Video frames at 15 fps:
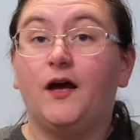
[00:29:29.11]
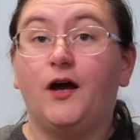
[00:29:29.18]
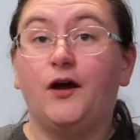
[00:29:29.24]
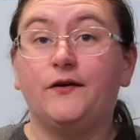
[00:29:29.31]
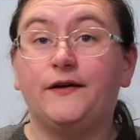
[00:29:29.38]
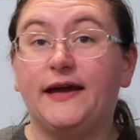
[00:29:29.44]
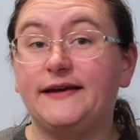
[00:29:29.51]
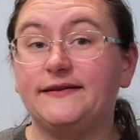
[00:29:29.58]

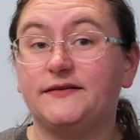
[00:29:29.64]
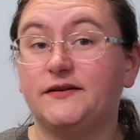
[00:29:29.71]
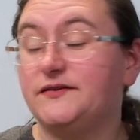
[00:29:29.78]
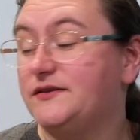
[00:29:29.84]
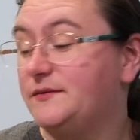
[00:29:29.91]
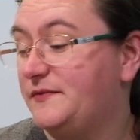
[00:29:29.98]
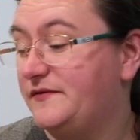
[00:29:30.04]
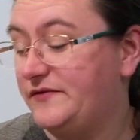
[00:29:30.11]
Okay, so
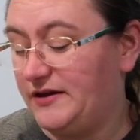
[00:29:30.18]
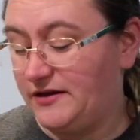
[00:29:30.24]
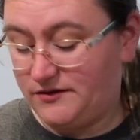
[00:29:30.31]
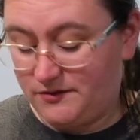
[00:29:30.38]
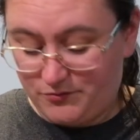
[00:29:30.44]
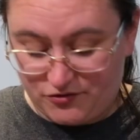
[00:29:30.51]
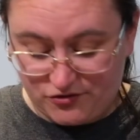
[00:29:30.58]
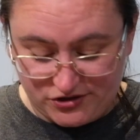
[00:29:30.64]
some of the other
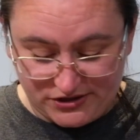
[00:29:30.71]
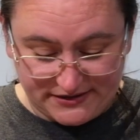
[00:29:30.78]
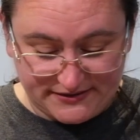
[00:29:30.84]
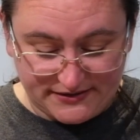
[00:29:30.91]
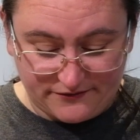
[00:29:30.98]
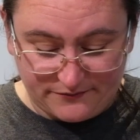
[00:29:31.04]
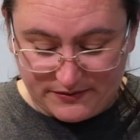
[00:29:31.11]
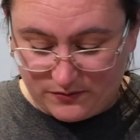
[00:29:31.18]
projects
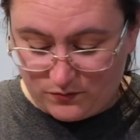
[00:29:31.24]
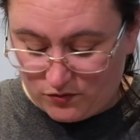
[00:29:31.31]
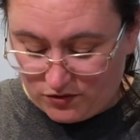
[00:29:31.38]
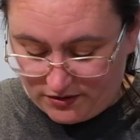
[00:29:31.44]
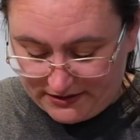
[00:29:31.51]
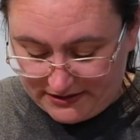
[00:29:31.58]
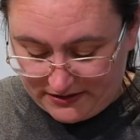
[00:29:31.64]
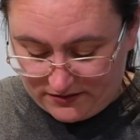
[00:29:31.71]
I've been
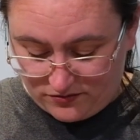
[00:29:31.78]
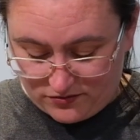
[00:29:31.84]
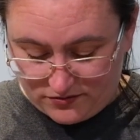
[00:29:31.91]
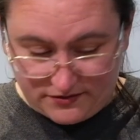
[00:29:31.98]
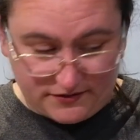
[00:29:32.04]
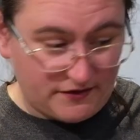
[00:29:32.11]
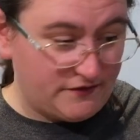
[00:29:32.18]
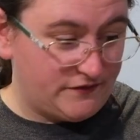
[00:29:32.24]
working
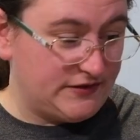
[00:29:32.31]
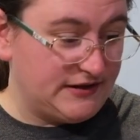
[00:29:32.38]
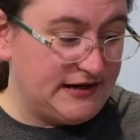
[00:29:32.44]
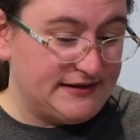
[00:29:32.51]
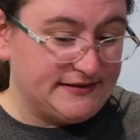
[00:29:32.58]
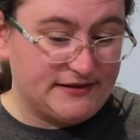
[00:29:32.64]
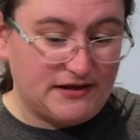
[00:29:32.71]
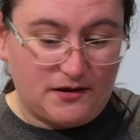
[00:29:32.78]
on over the
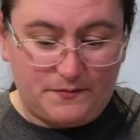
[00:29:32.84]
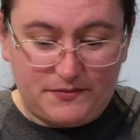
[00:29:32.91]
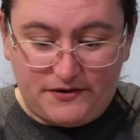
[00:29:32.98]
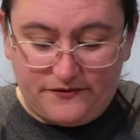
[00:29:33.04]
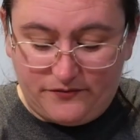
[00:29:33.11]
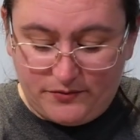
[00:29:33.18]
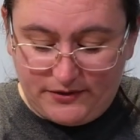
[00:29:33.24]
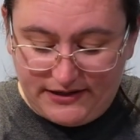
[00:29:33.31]
last couple
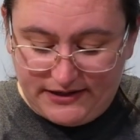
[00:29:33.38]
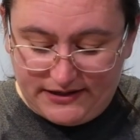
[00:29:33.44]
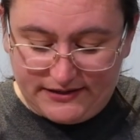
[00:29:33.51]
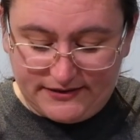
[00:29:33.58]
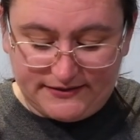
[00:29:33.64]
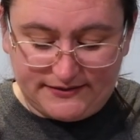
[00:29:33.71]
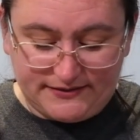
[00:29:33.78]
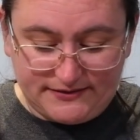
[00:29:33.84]
of
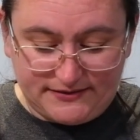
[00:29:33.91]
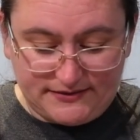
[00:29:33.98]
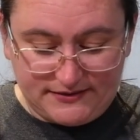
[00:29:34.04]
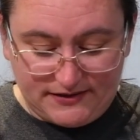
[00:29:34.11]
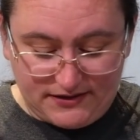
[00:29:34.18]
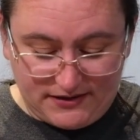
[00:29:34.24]
weeks.